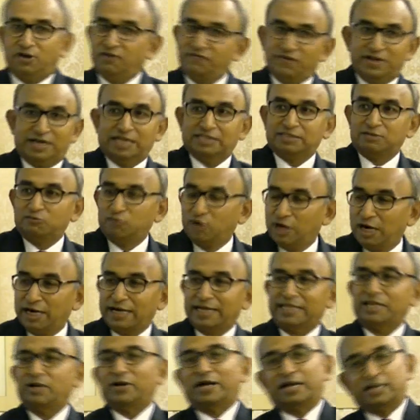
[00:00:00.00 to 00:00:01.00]
of it, doesn't work,
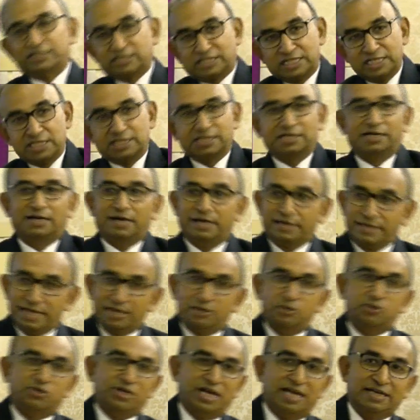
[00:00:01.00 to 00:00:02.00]
and then you get a scissor and then
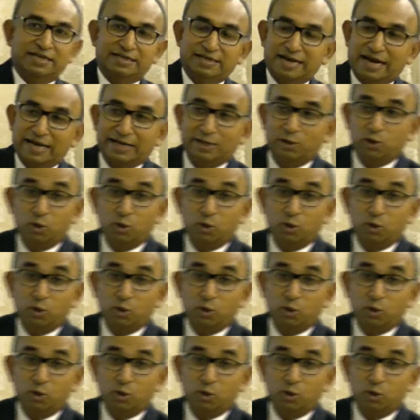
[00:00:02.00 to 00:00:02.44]
you try and crack it